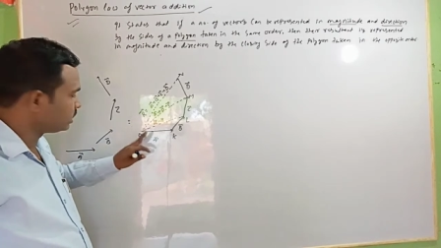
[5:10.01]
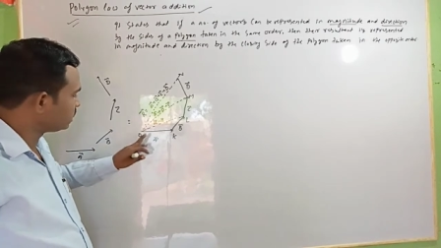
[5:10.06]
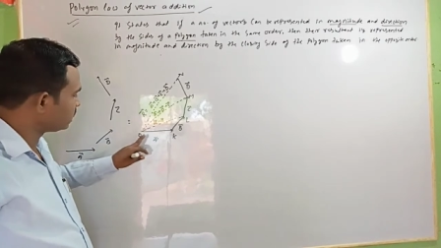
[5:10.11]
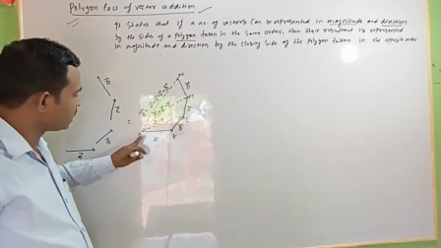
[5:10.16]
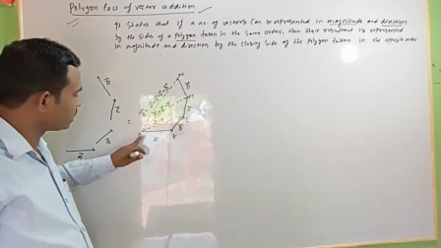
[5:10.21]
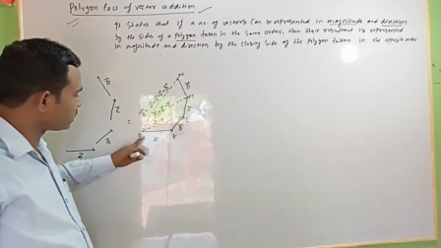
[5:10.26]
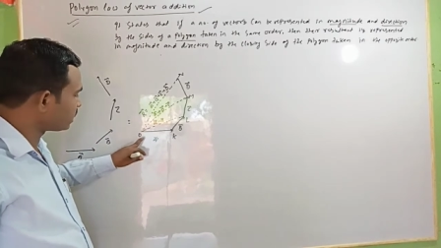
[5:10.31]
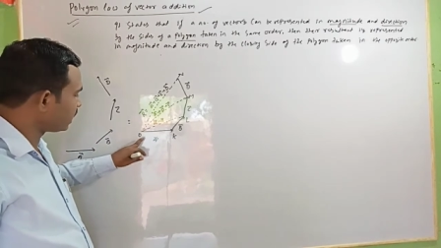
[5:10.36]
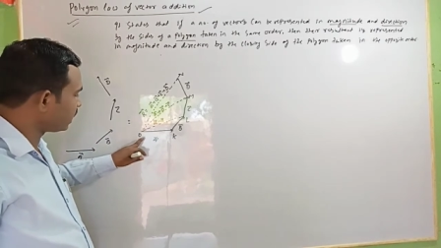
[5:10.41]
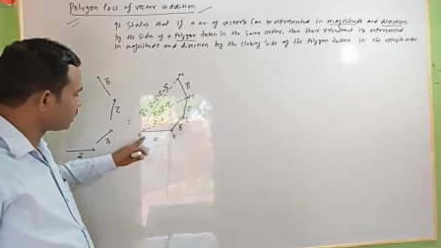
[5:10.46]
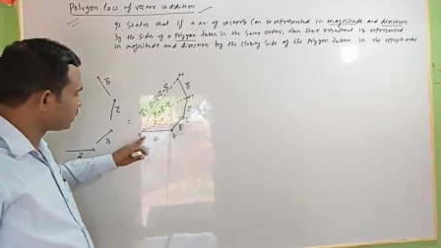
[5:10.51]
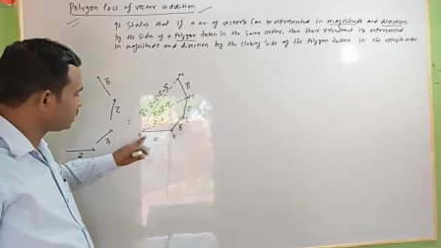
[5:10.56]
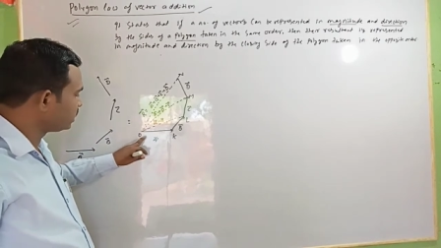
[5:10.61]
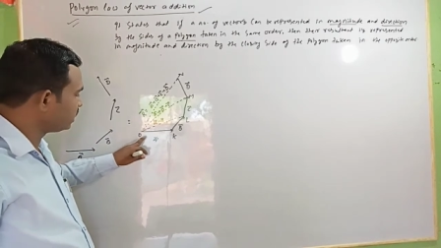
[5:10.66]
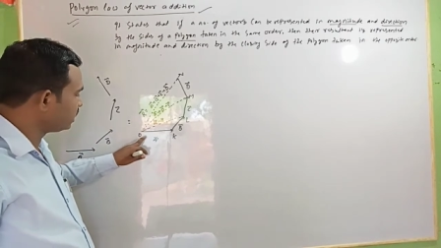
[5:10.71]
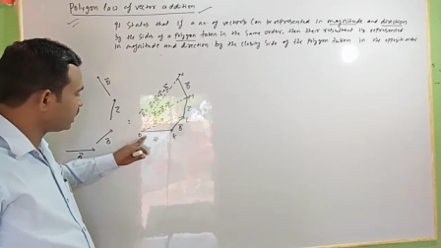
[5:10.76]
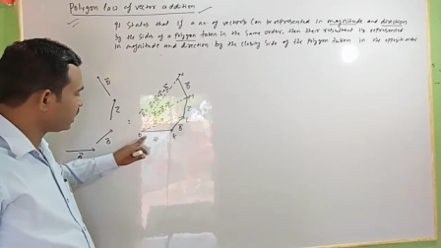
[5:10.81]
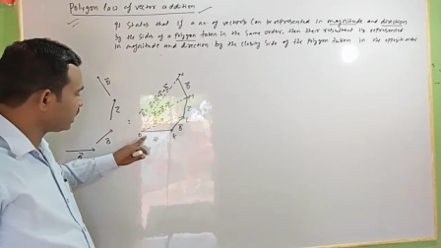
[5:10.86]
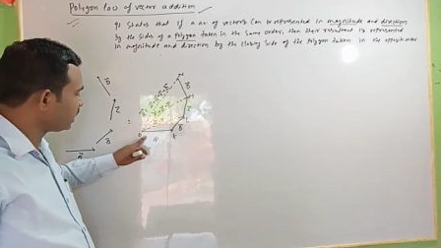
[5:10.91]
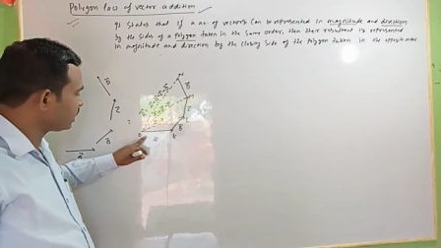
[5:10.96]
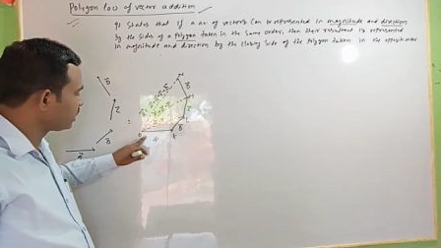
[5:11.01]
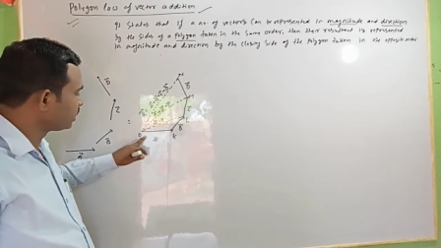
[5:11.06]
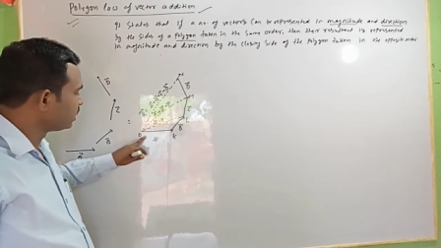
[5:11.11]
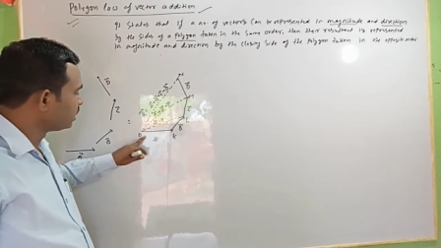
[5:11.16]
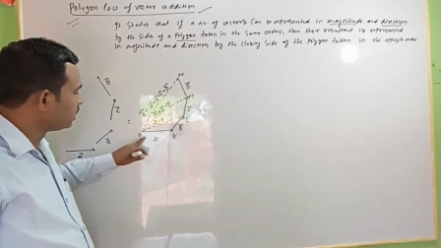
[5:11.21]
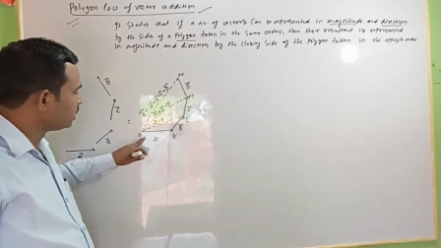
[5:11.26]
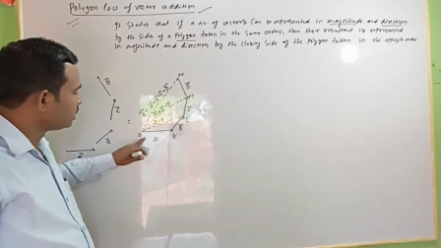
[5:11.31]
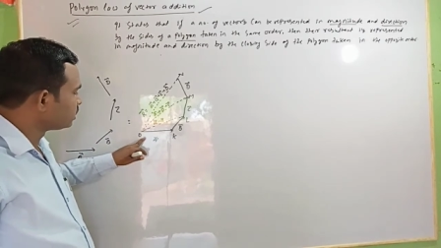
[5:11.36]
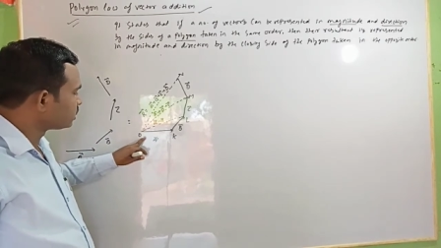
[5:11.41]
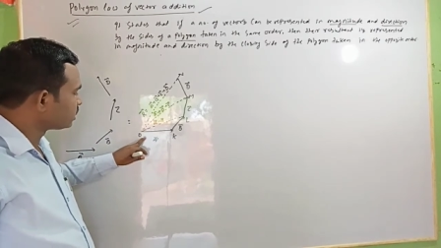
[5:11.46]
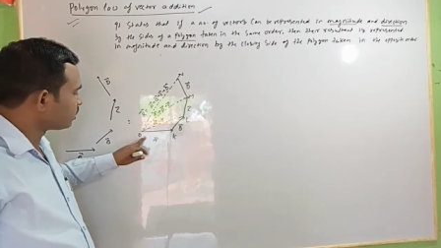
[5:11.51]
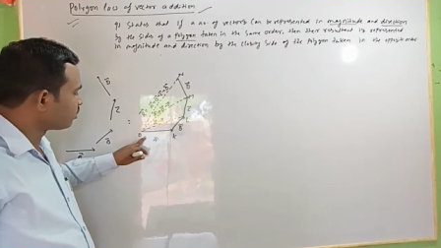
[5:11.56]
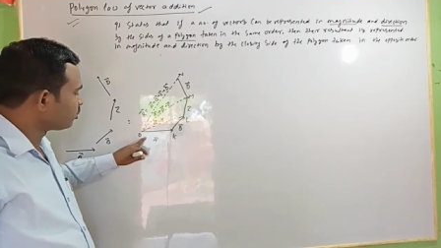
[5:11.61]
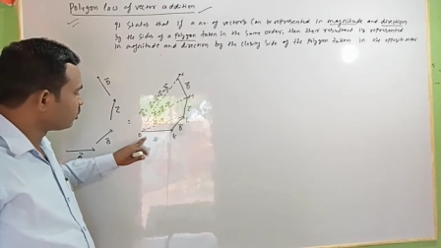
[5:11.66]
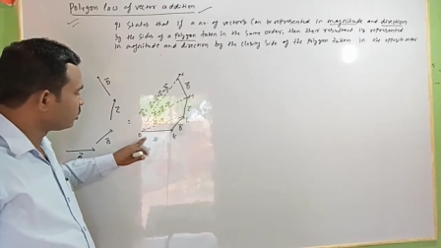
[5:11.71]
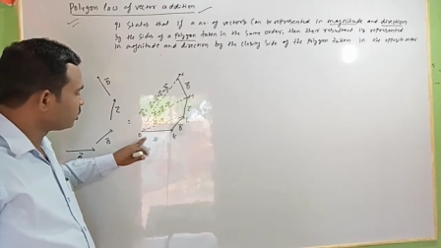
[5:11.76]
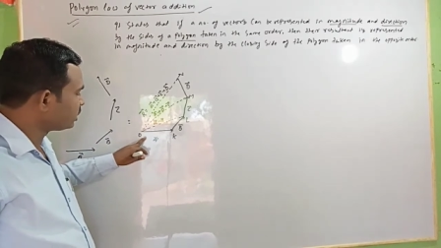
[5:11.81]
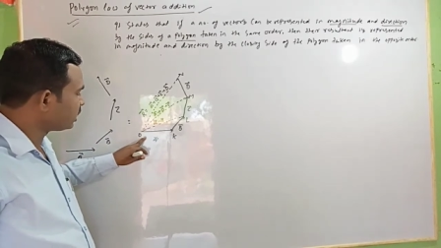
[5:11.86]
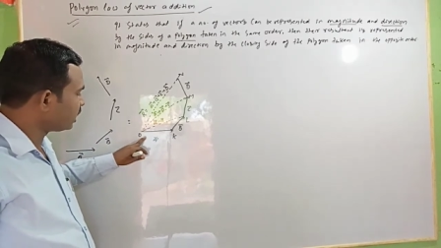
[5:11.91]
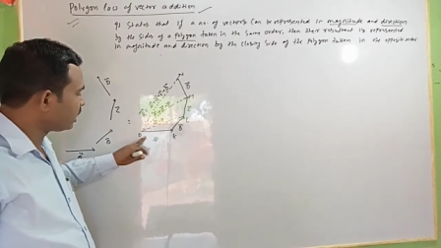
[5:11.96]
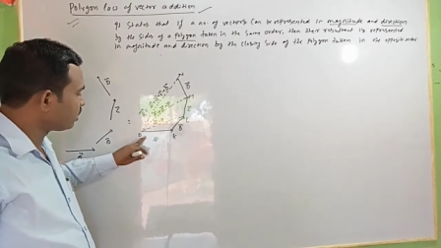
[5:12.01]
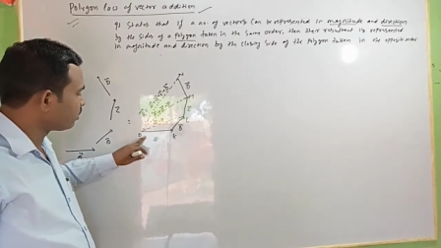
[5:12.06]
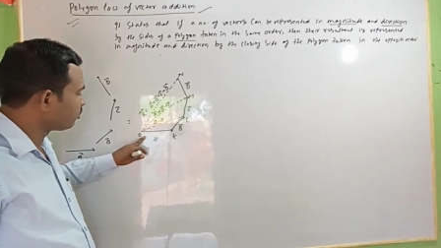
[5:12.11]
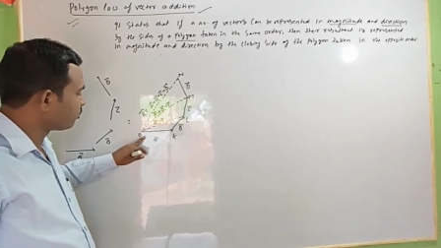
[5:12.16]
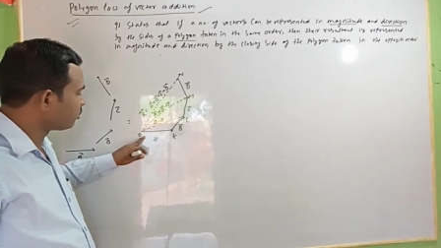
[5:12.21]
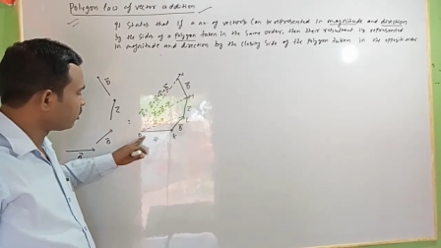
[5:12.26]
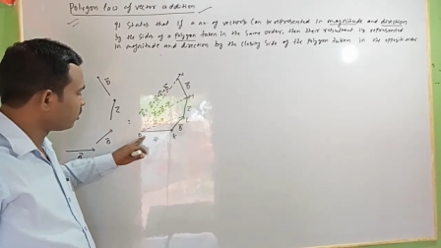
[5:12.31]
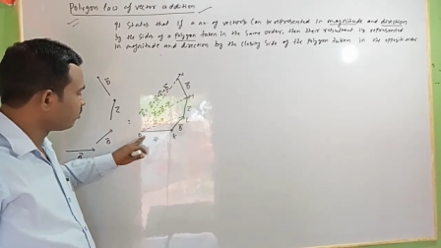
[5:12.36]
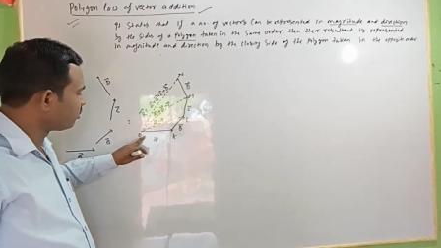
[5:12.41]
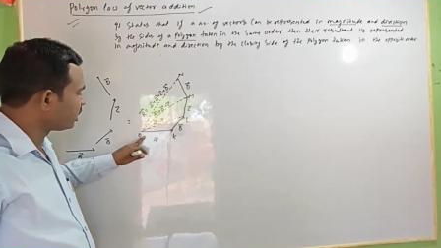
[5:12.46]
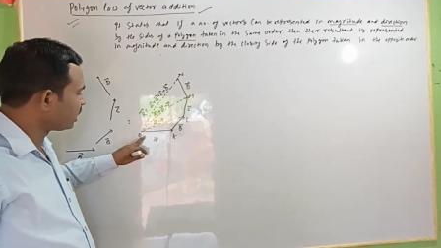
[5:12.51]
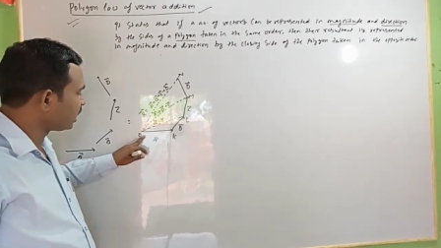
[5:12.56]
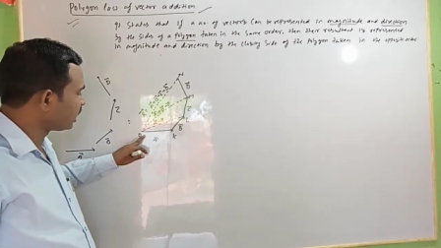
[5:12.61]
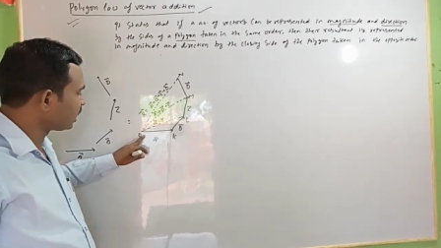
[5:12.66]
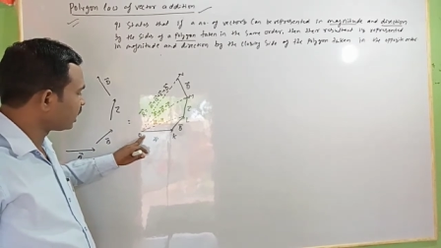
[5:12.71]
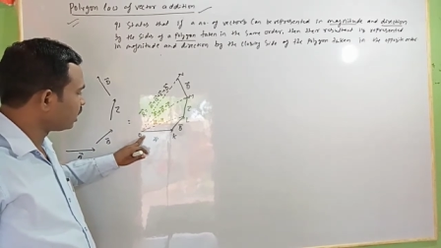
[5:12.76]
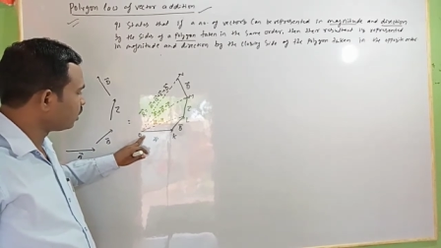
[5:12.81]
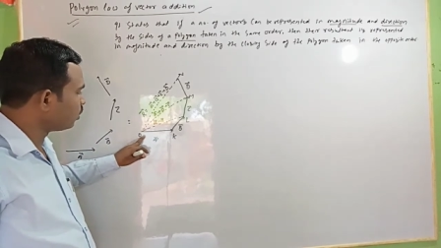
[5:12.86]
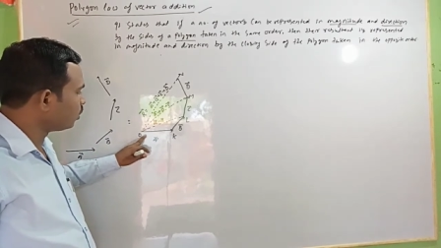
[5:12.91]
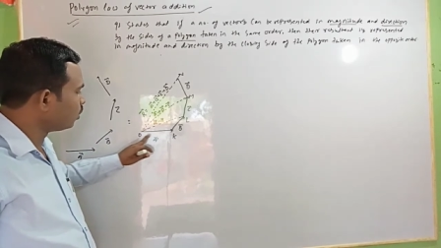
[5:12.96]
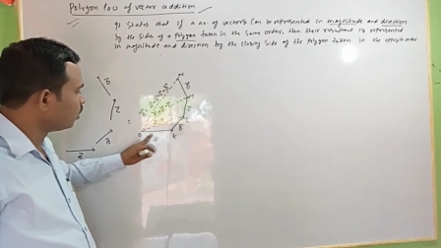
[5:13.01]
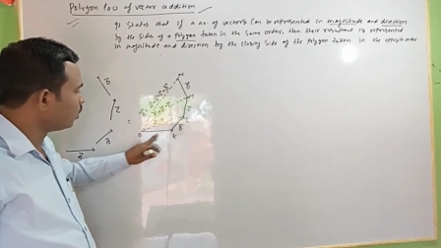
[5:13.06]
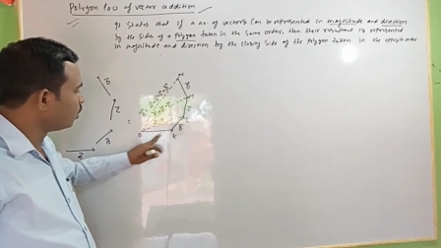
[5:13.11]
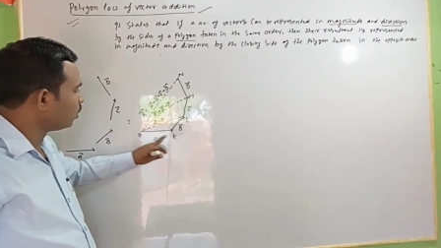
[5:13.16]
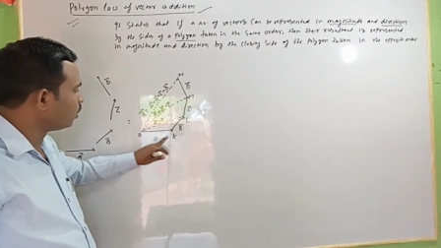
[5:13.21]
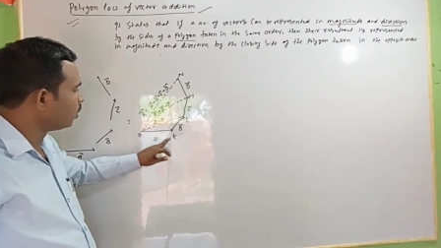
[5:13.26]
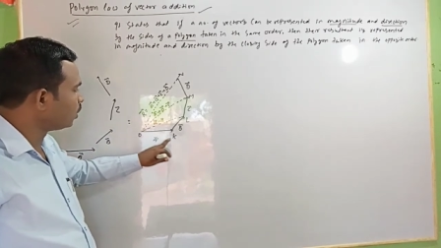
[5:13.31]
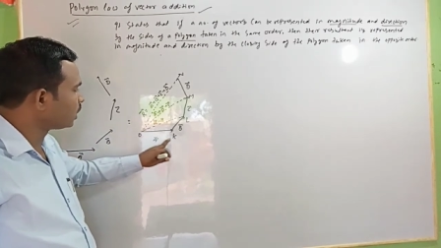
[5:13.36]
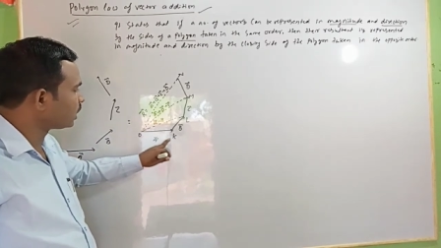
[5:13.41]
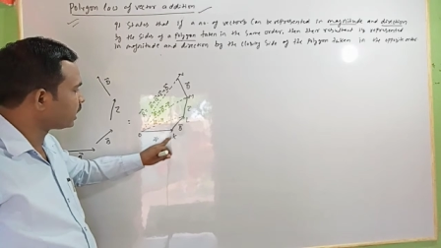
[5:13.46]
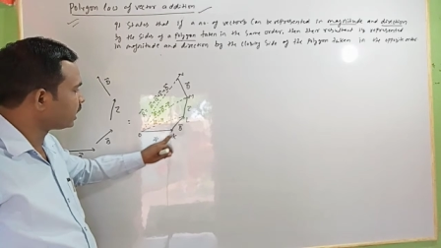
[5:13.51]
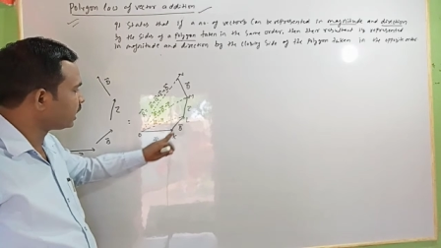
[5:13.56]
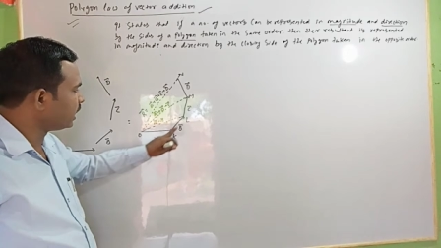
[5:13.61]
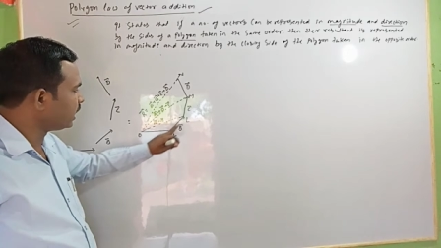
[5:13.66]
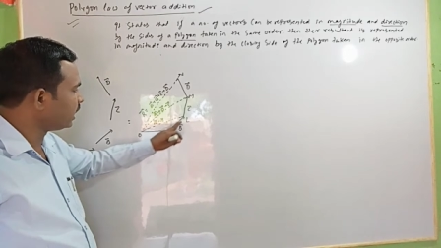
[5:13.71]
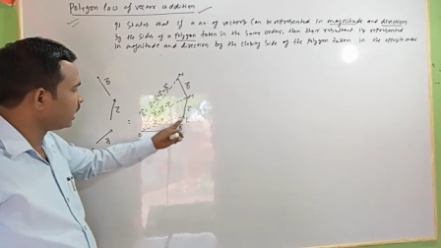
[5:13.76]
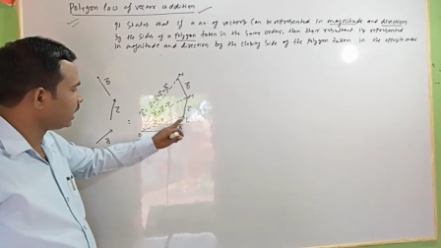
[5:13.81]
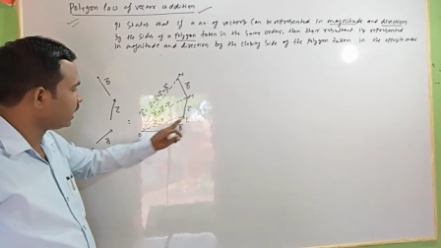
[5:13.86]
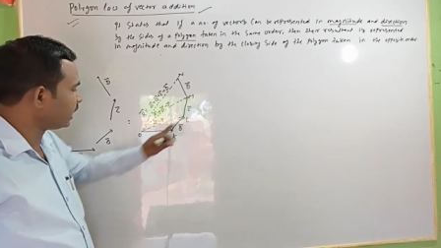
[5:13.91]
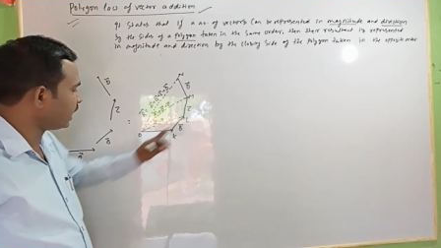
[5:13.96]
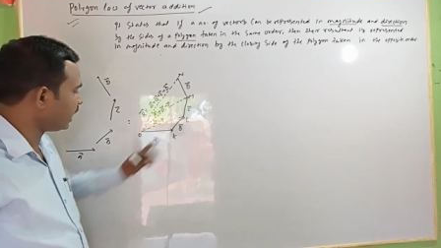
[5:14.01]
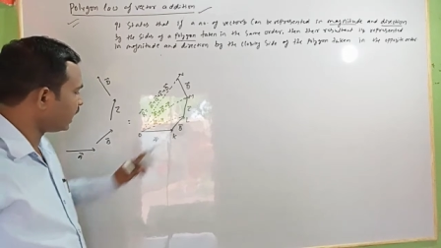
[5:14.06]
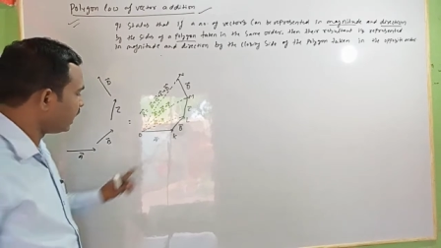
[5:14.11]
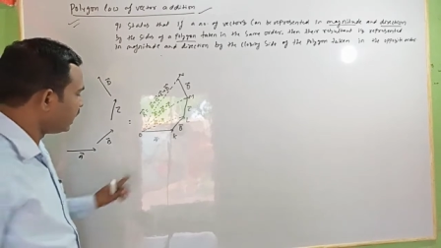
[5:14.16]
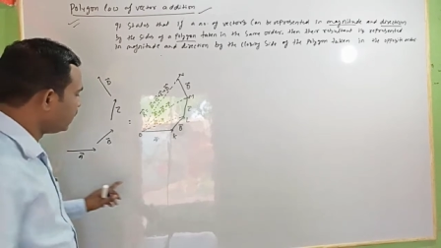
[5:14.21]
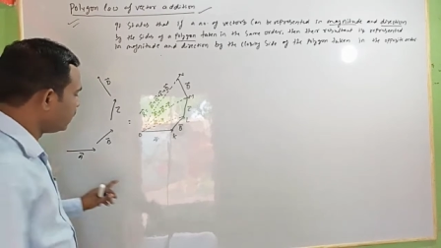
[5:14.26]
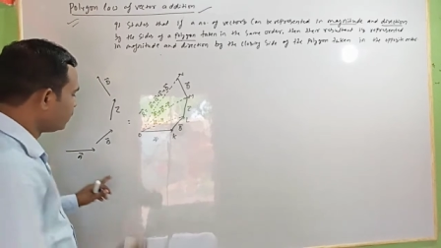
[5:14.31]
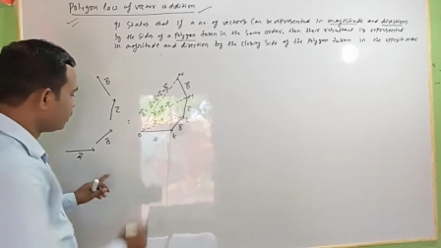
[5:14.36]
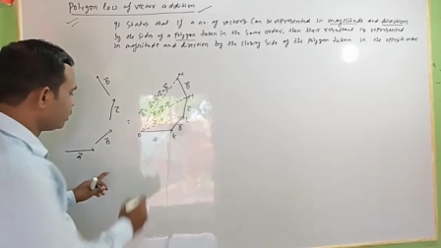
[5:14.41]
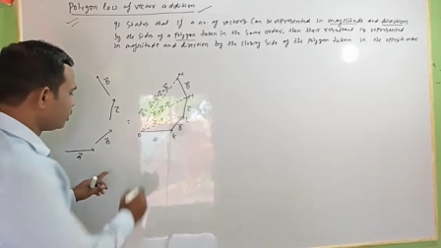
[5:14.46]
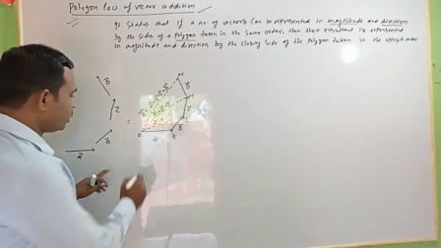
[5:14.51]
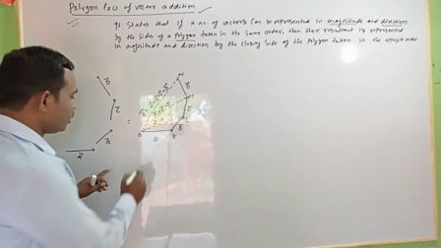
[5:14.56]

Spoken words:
Just like see that, suppose that from triangle OKL,